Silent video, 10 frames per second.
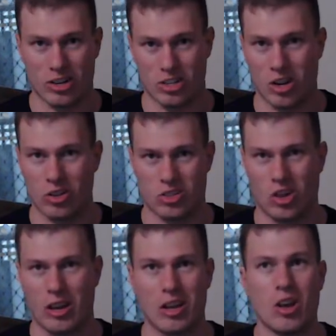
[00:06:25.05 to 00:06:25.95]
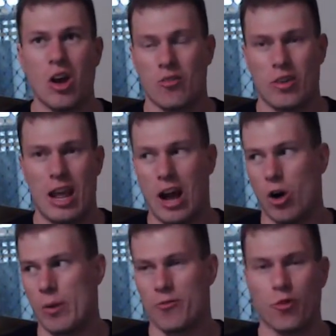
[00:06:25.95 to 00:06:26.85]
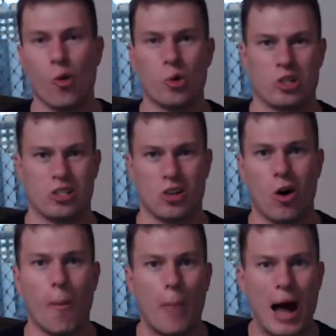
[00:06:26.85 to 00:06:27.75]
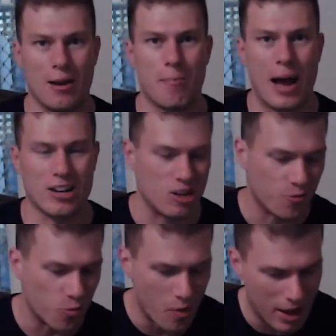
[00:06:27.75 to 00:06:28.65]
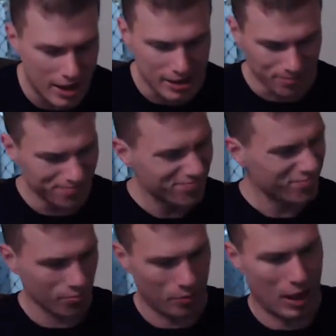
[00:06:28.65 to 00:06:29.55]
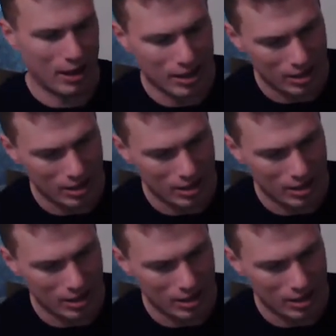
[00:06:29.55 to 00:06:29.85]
So it's like, for now, it'll be Forza style button bashing for me, but